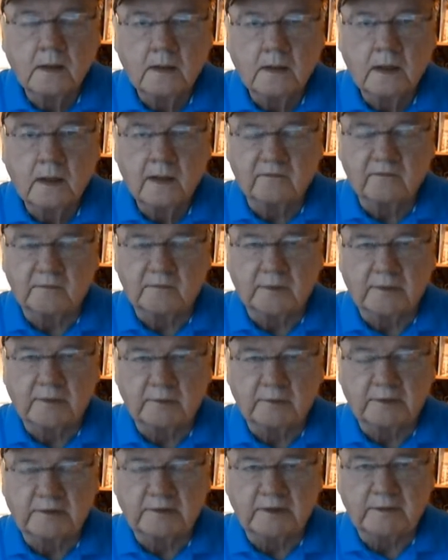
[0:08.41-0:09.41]
Hey everybody,
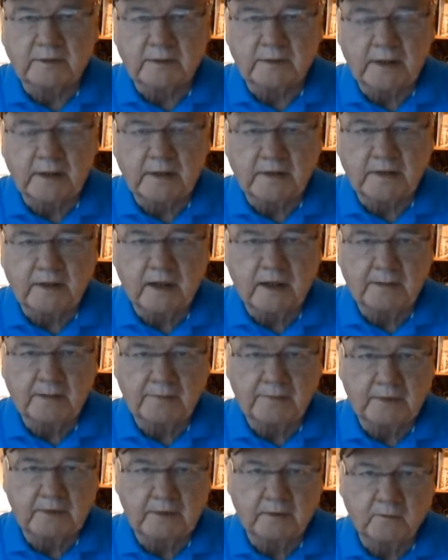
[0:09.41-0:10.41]
Rick Needham
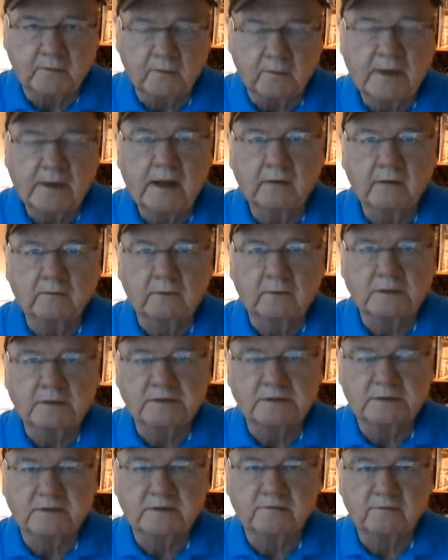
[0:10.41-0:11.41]
handicapping Greyhound
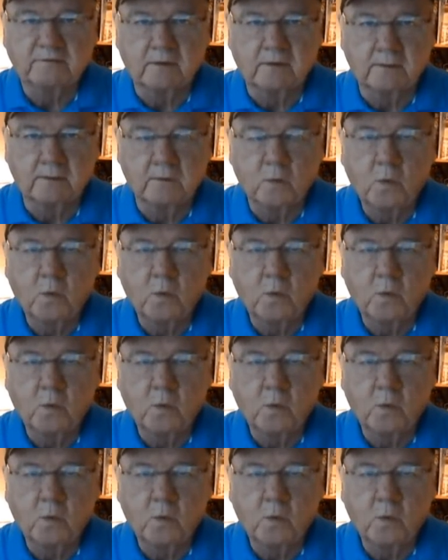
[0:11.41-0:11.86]
racing from